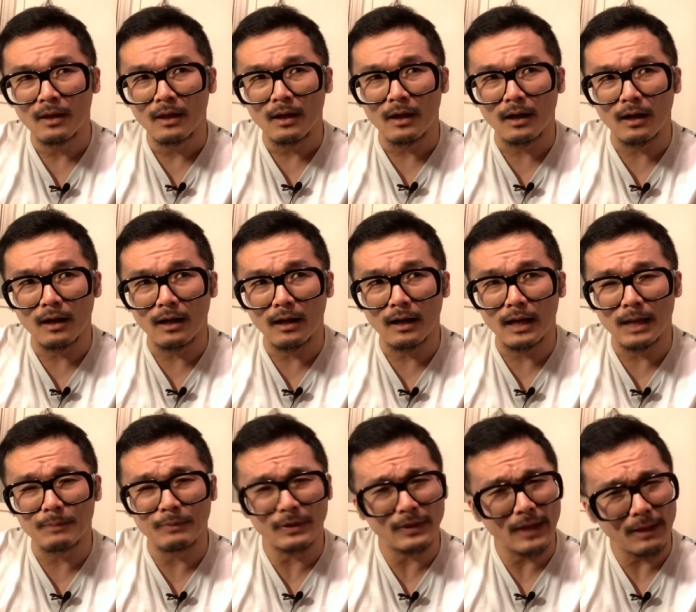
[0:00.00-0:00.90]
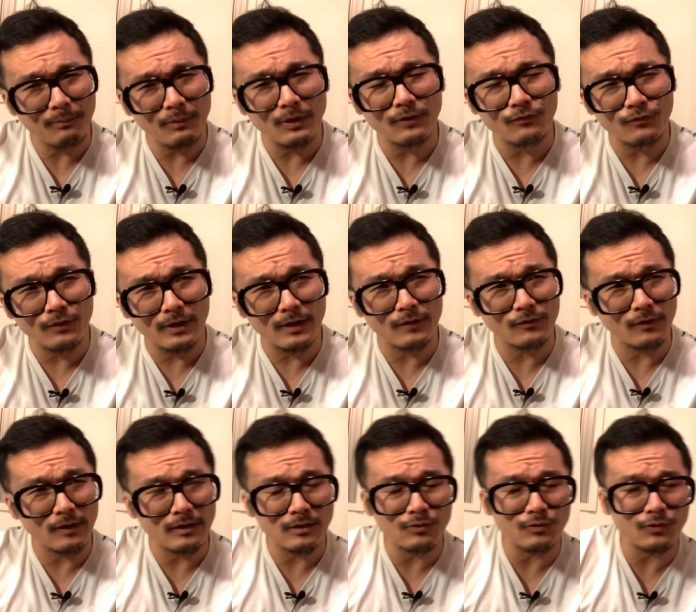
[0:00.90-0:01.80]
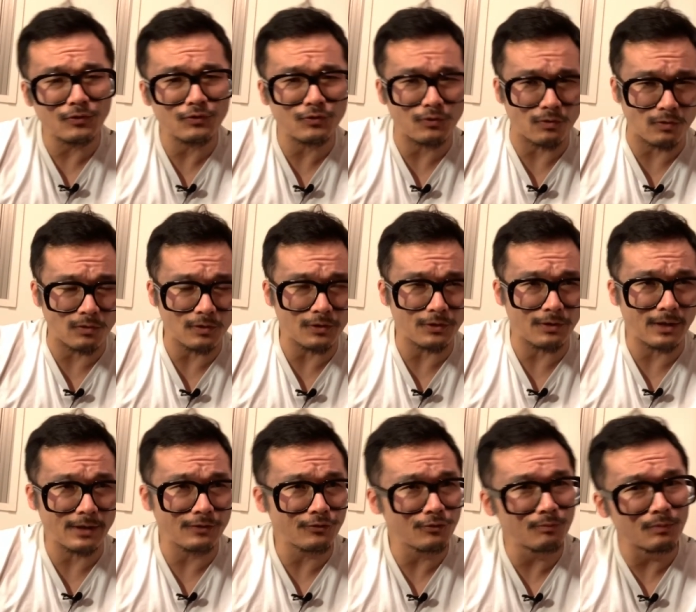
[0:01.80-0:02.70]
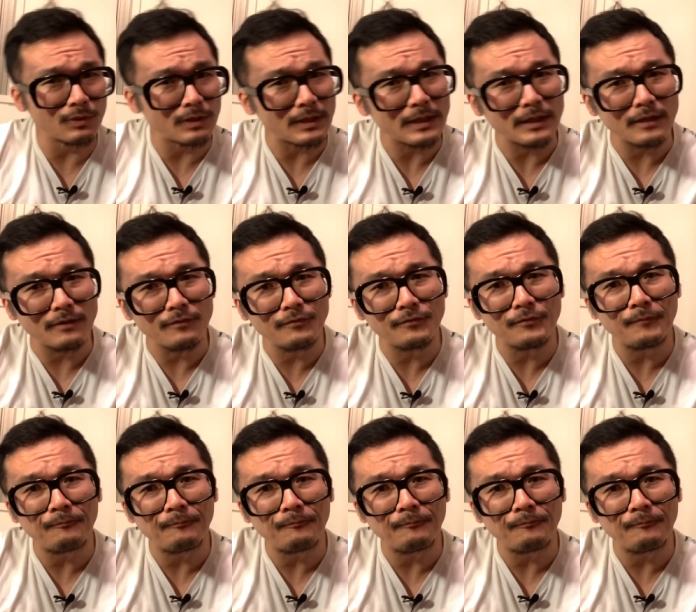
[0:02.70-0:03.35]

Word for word: Uh, but that being said, as I alluded to earlier, I do believe